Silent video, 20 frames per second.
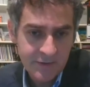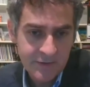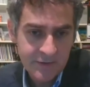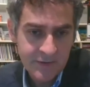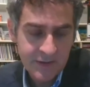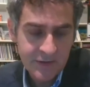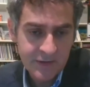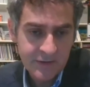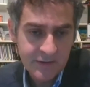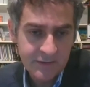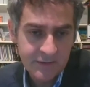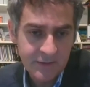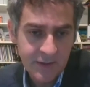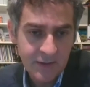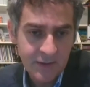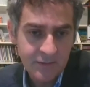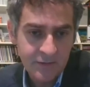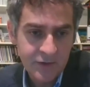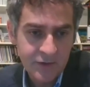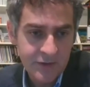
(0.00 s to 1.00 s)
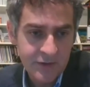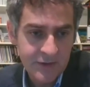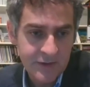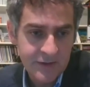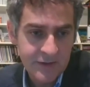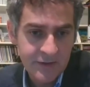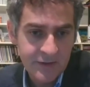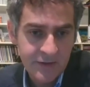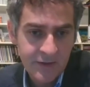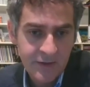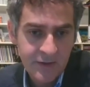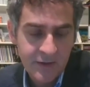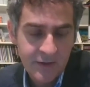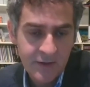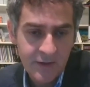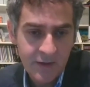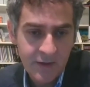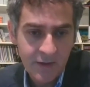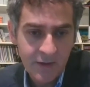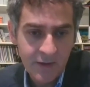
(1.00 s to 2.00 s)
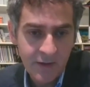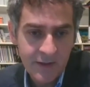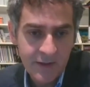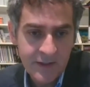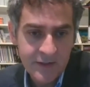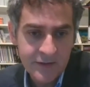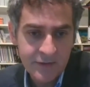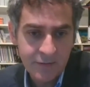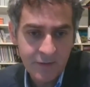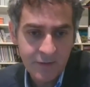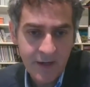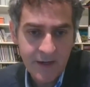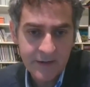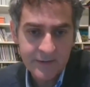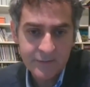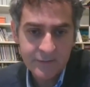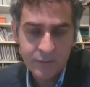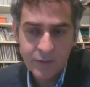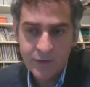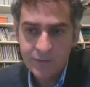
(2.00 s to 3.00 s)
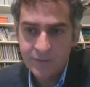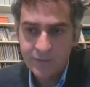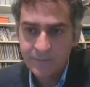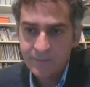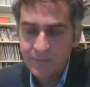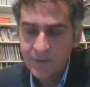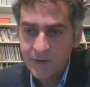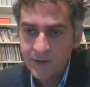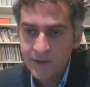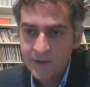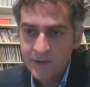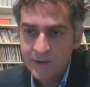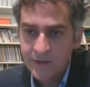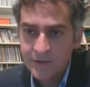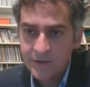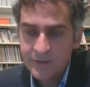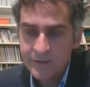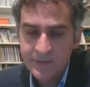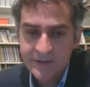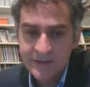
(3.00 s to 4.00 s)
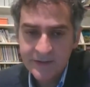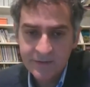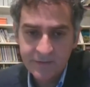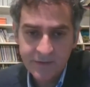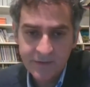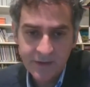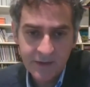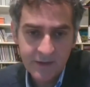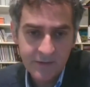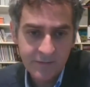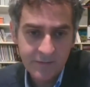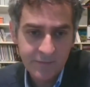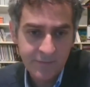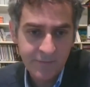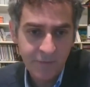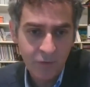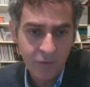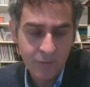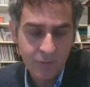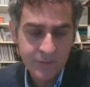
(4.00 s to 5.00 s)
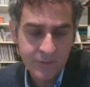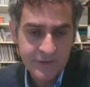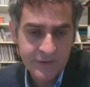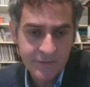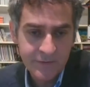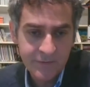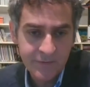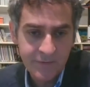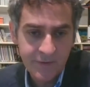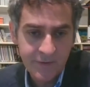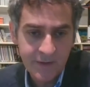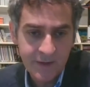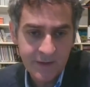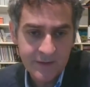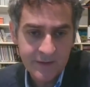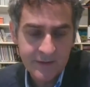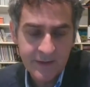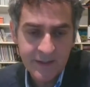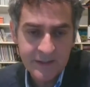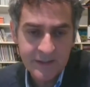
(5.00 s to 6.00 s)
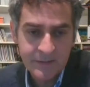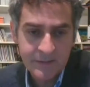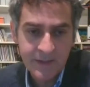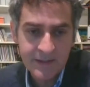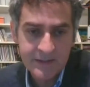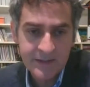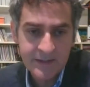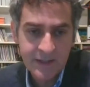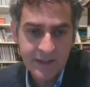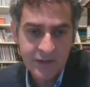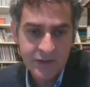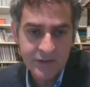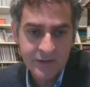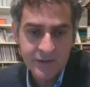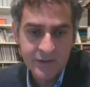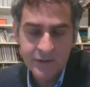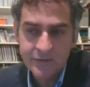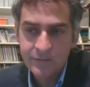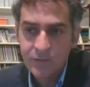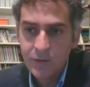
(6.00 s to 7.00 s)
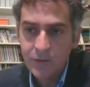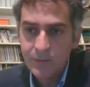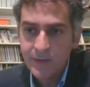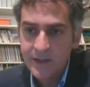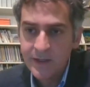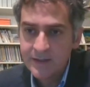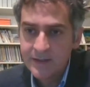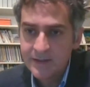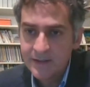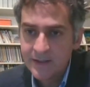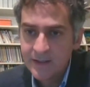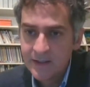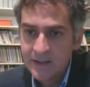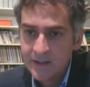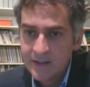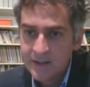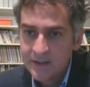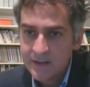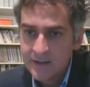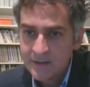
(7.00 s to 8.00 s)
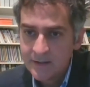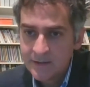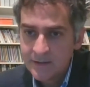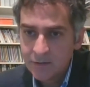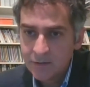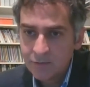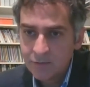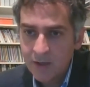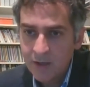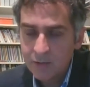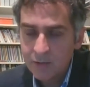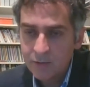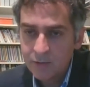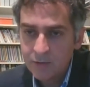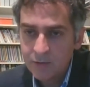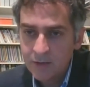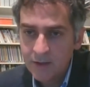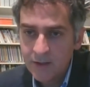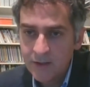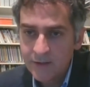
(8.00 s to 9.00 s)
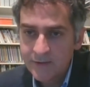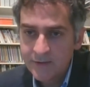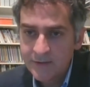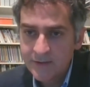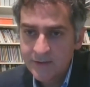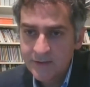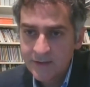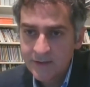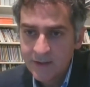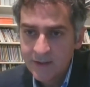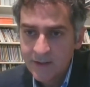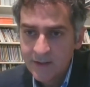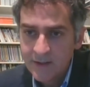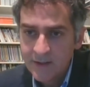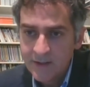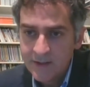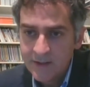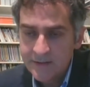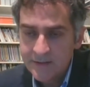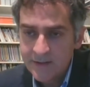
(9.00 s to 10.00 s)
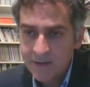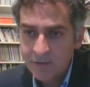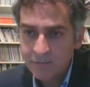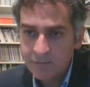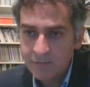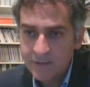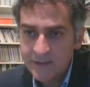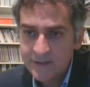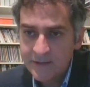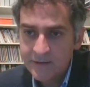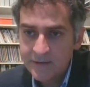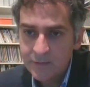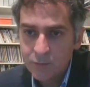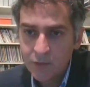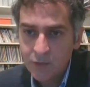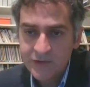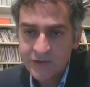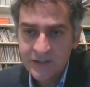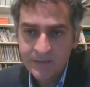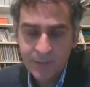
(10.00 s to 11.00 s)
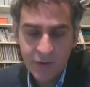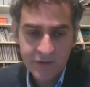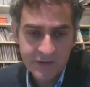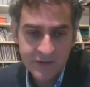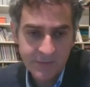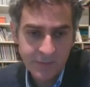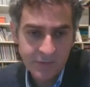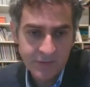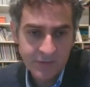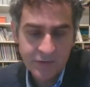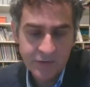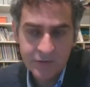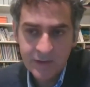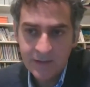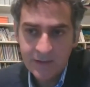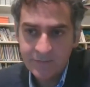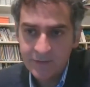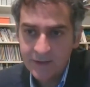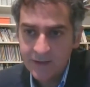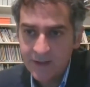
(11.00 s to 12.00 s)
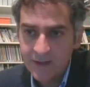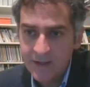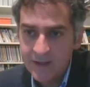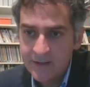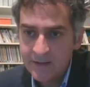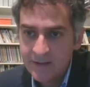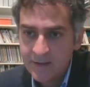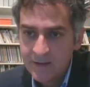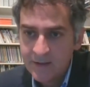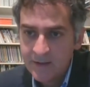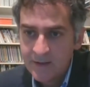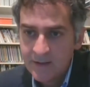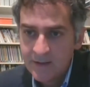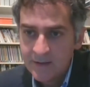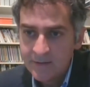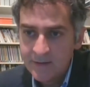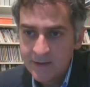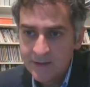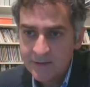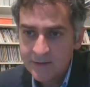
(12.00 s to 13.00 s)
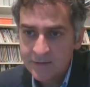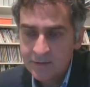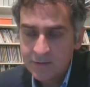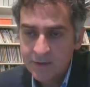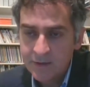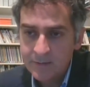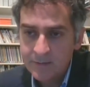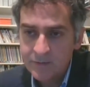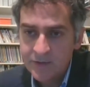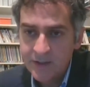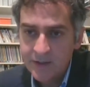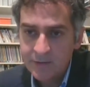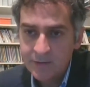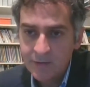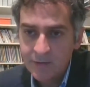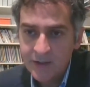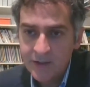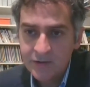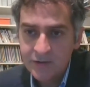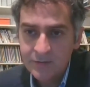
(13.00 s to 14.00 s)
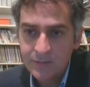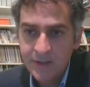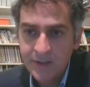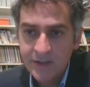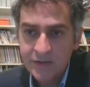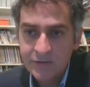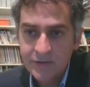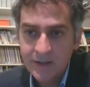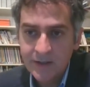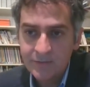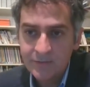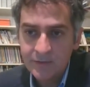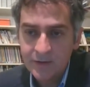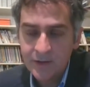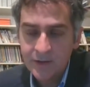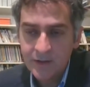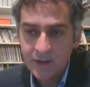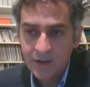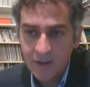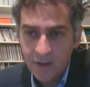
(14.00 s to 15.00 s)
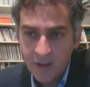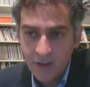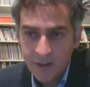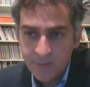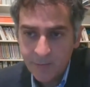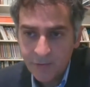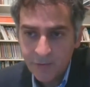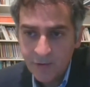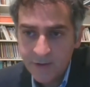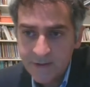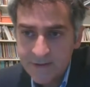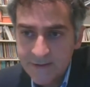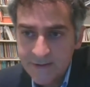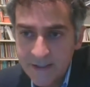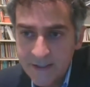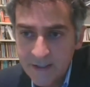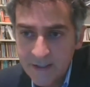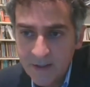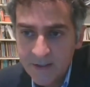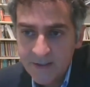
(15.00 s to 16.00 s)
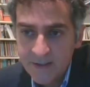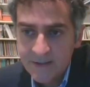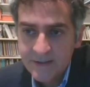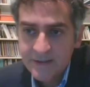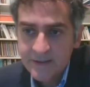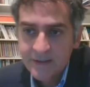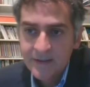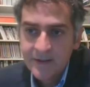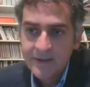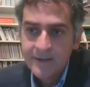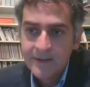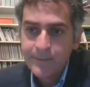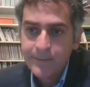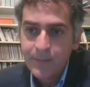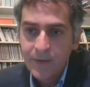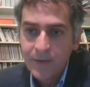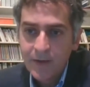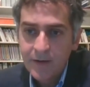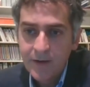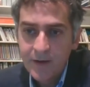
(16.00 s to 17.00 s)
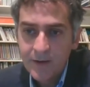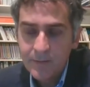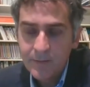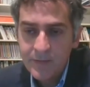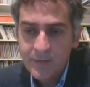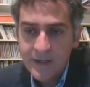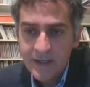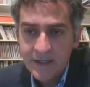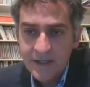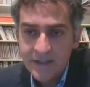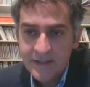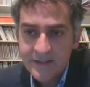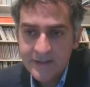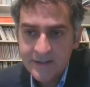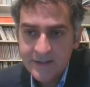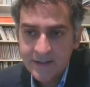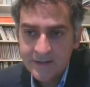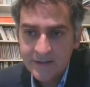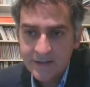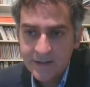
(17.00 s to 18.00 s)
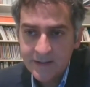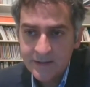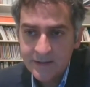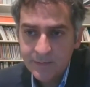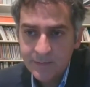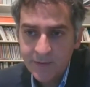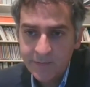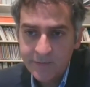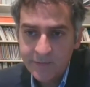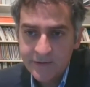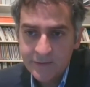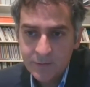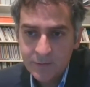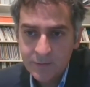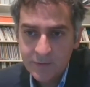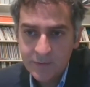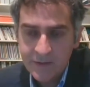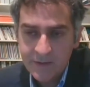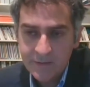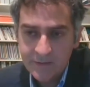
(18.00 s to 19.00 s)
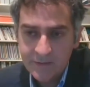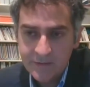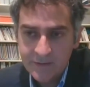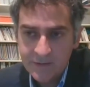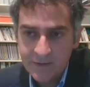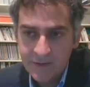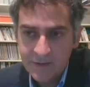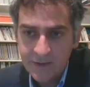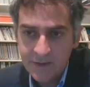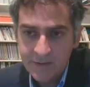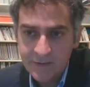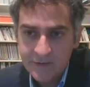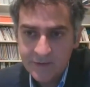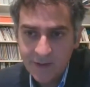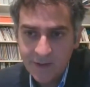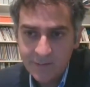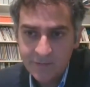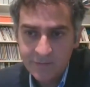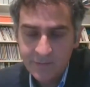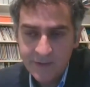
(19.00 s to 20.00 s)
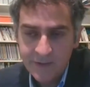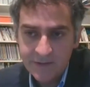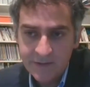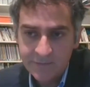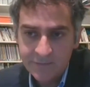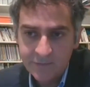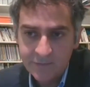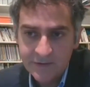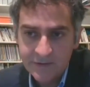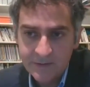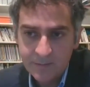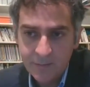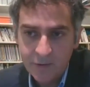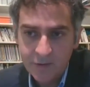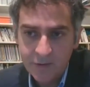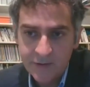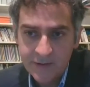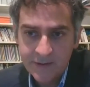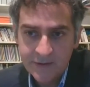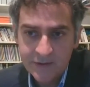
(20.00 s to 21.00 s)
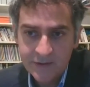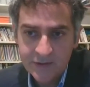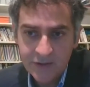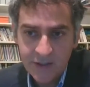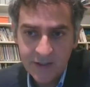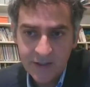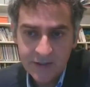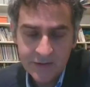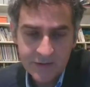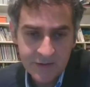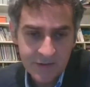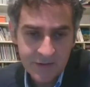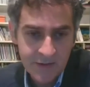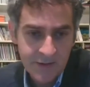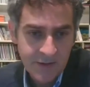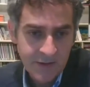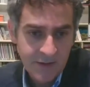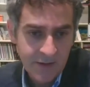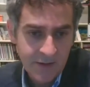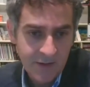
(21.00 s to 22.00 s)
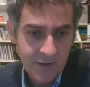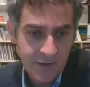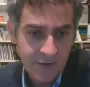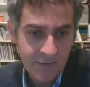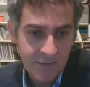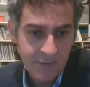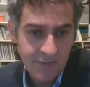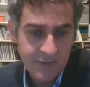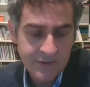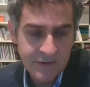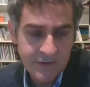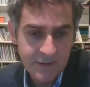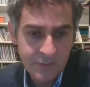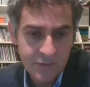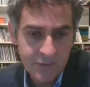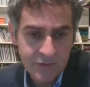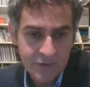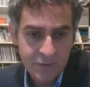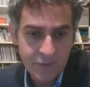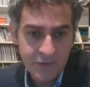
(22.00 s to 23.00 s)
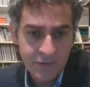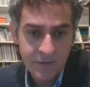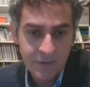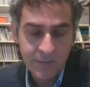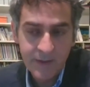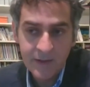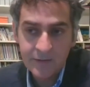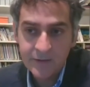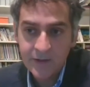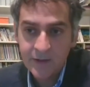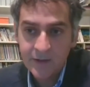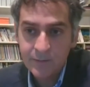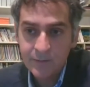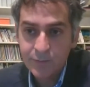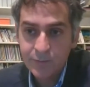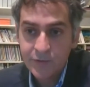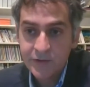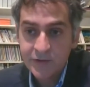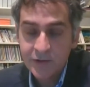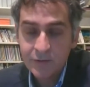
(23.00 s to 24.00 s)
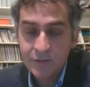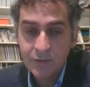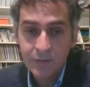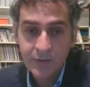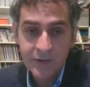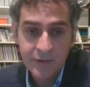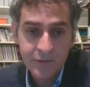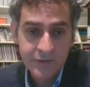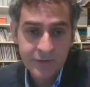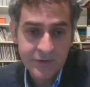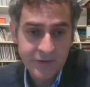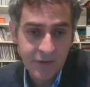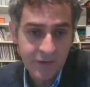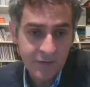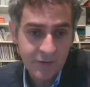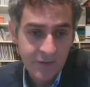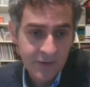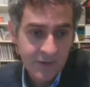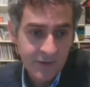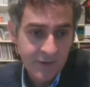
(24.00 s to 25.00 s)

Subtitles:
digital cultures interact with specific forms of and expectations of mobility. So Raoul asks, is there a risk that once it's possible to travel again, the Instagram generation makes travel a hyper-idealized, merely aesthetic experience without the type of meaningful symbolic exchange that Tim was talking about, and presumably also